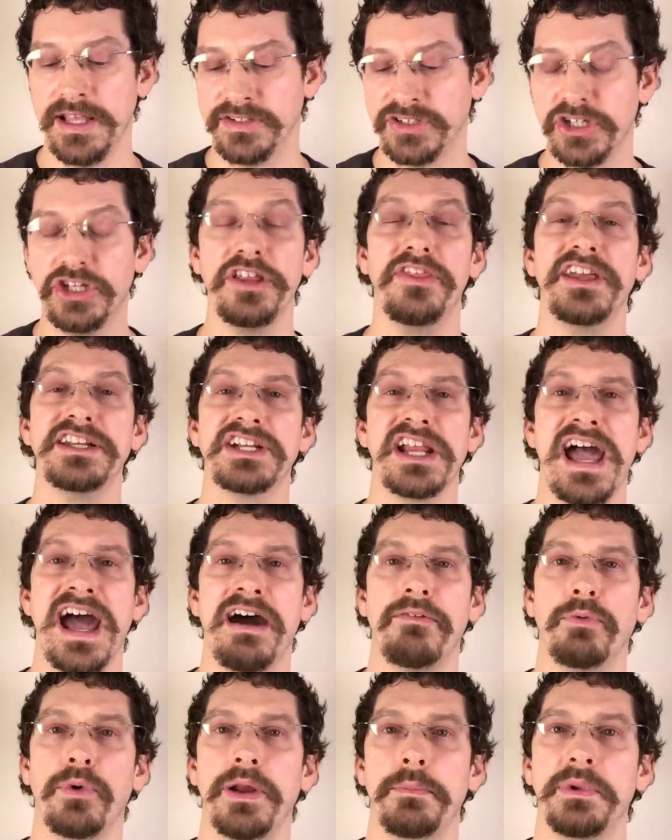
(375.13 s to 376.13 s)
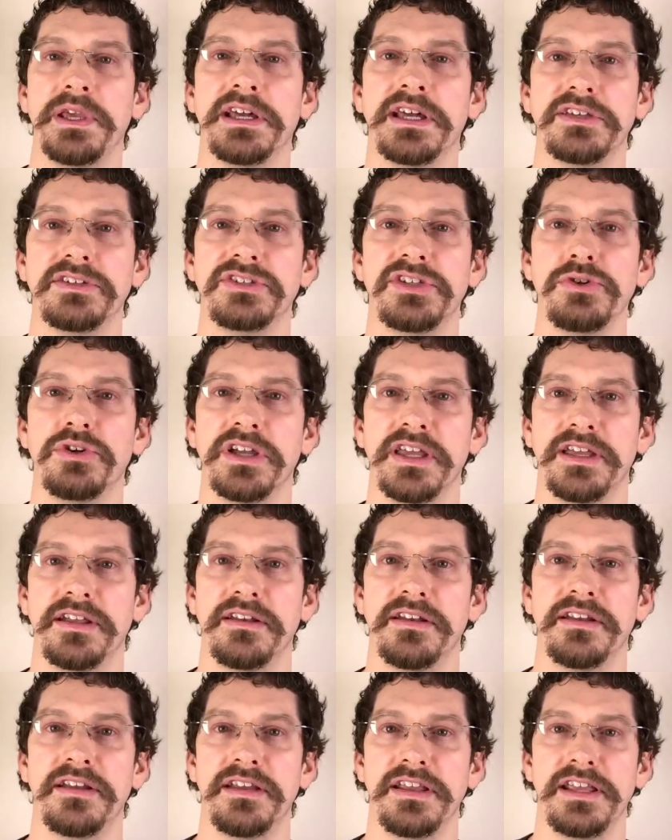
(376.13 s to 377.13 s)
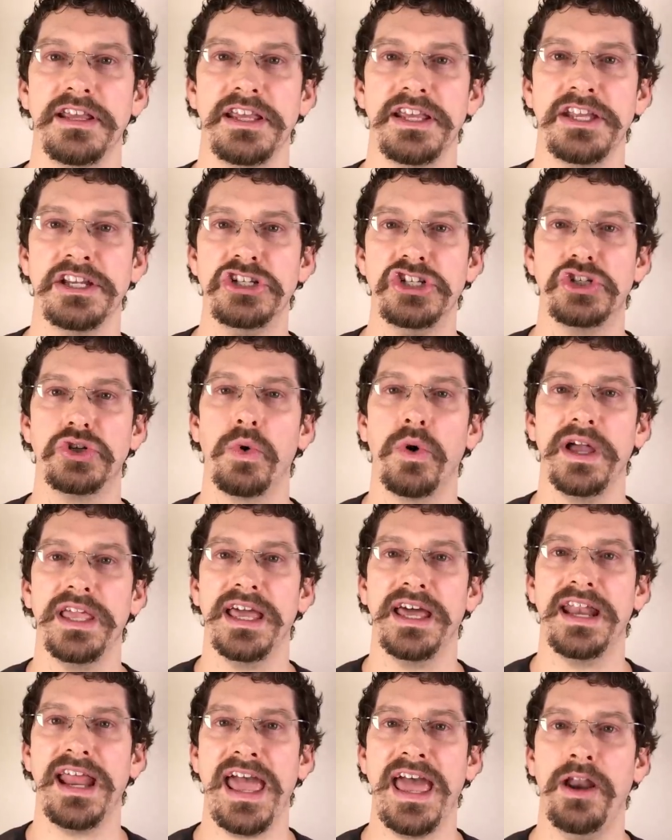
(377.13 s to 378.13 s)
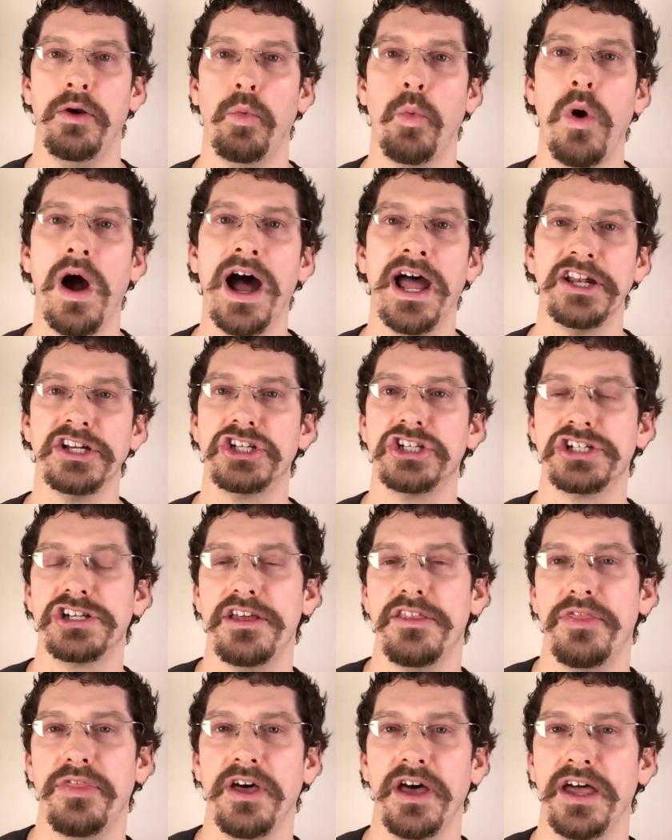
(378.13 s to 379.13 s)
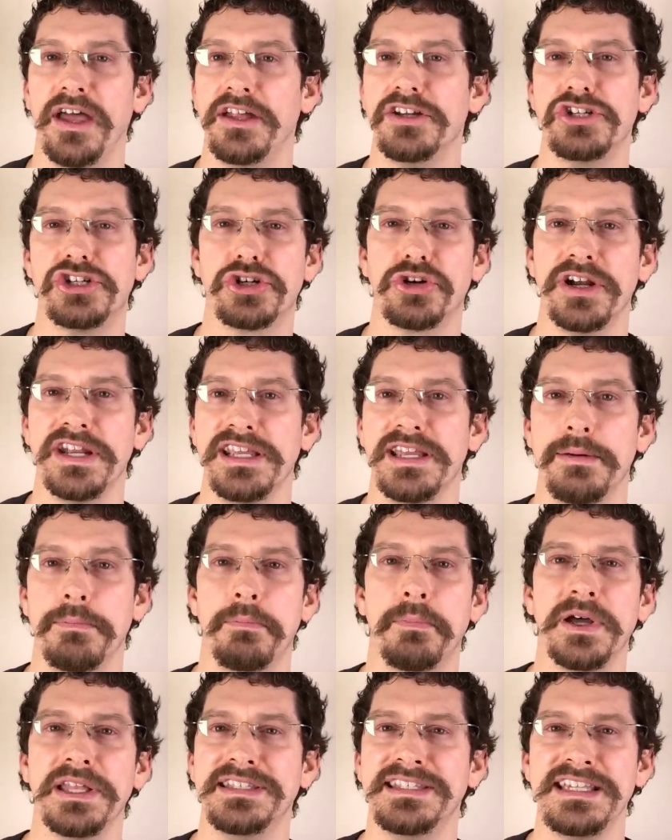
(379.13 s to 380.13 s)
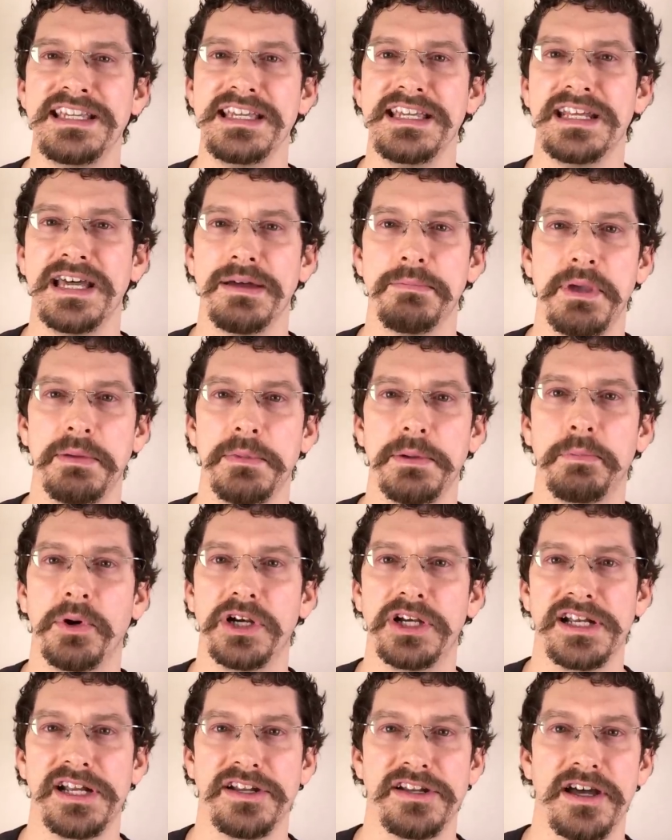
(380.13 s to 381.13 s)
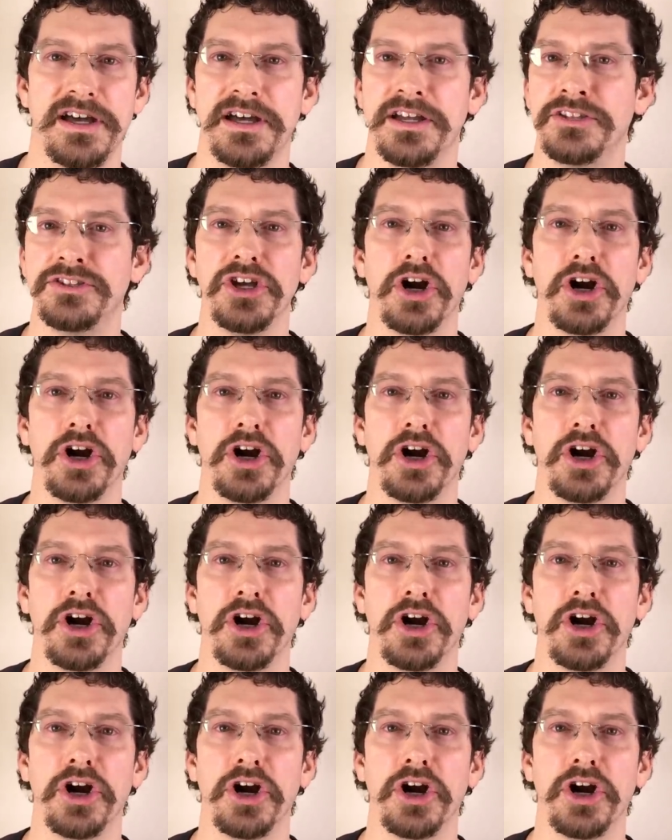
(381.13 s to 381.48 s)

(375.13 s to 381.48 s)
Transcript: It's good that you have one because you can enjoy it and watch the tritium patina, maybe put it in a